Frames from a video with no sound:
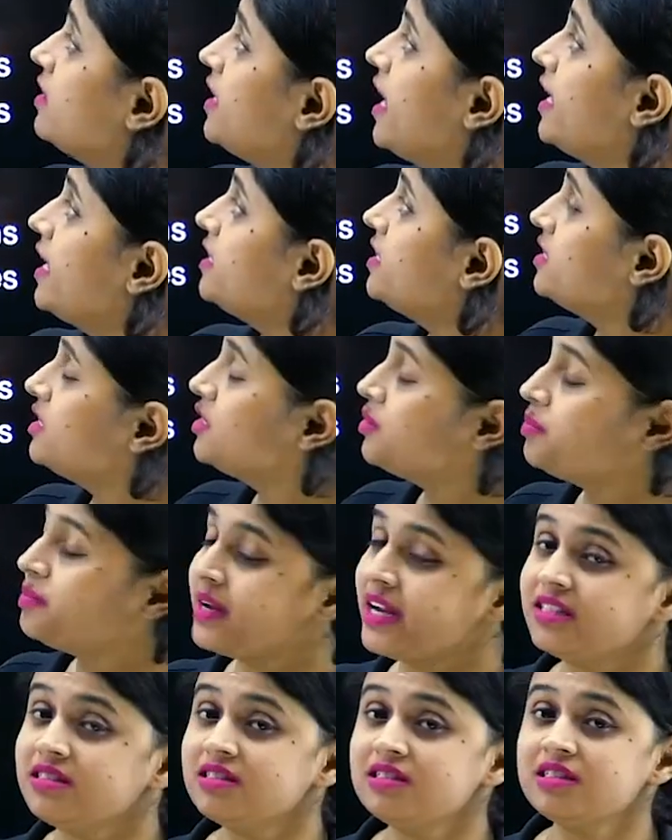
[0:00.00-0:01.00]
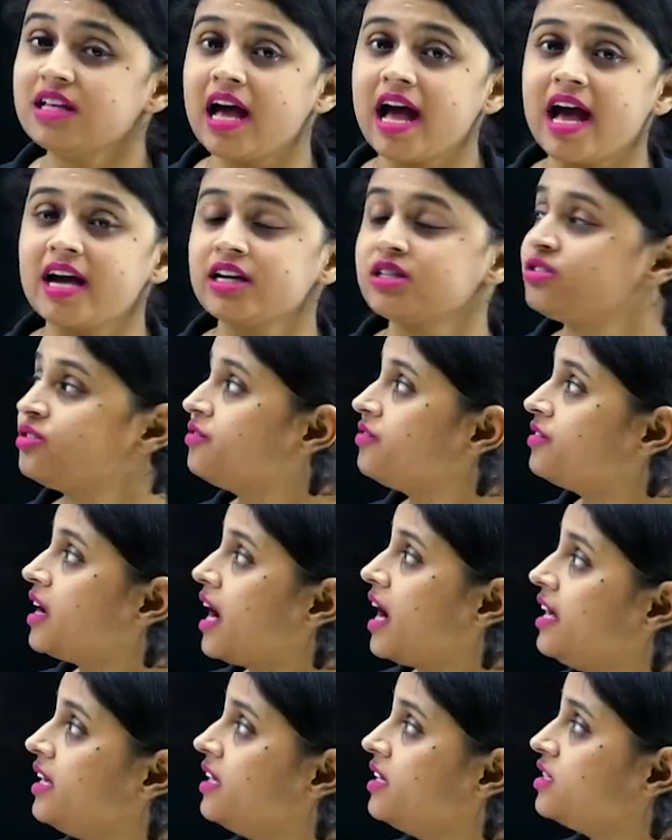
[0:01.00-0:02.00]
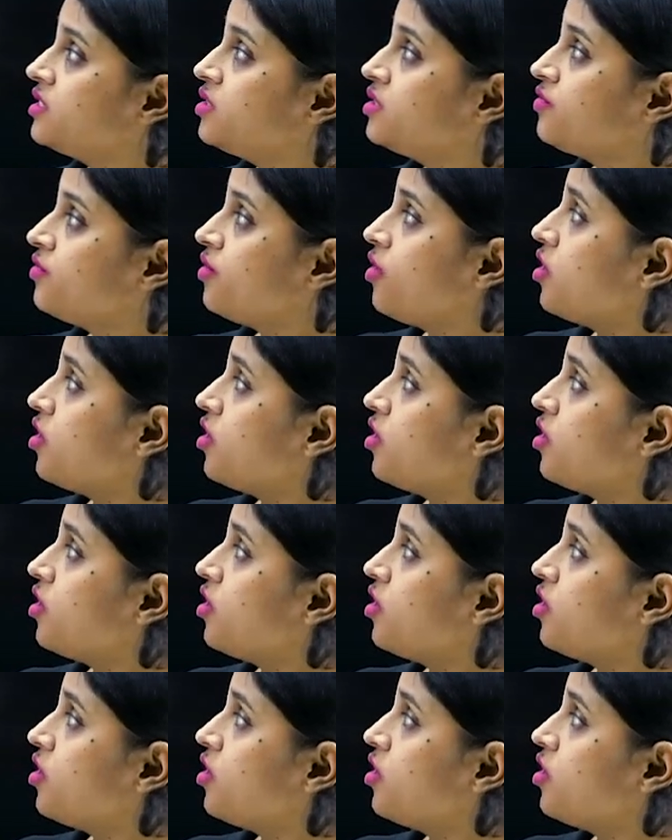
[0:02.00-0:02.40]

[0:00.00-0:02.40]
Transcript: had interpreted the act of kindness of